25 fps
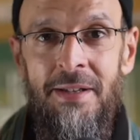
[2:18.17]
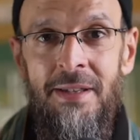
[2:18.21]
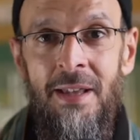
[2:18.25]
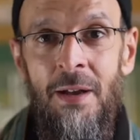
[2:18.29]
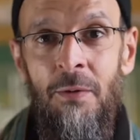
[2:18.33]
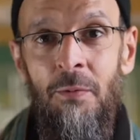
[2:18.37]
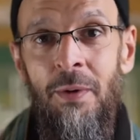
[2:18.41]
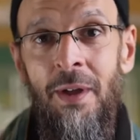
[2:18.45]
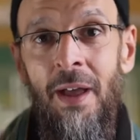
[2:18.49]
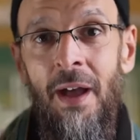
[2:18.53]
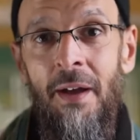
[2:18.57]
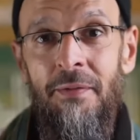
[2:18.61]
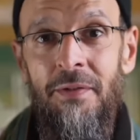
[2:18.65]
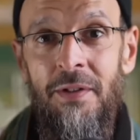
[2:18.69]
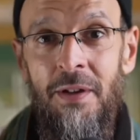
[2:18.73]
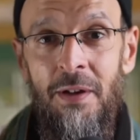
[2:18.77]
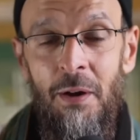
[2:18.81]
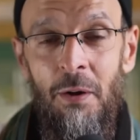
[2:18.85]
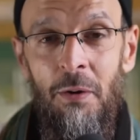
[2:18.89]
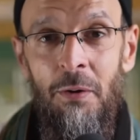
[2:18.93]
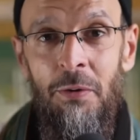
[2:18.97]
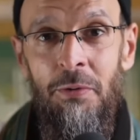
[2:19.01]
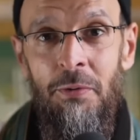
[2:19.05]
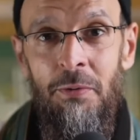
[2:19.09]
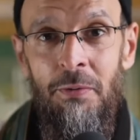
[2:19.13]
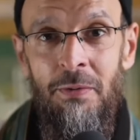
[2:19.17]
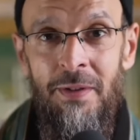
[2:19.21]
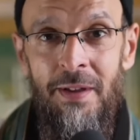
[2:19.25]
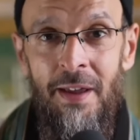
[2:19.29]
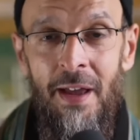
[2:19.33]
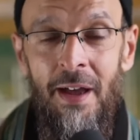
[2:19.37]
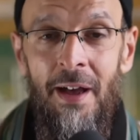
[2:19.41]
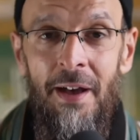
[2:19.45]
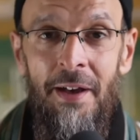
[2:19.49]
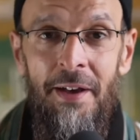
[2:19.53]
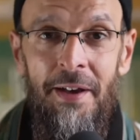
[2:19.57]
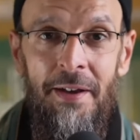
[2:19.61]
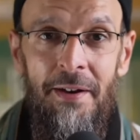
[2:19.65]
that we have to go through in the
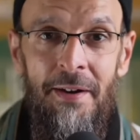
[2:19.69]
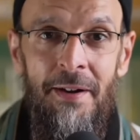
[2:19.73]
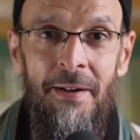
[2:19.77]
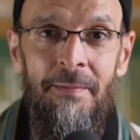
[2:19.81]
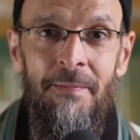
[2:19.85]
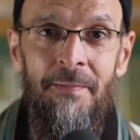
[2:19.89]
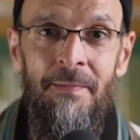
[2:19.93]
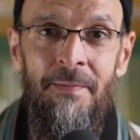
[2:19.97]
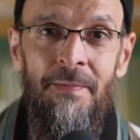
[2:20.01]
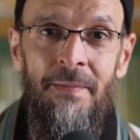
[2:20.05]
Akhirah.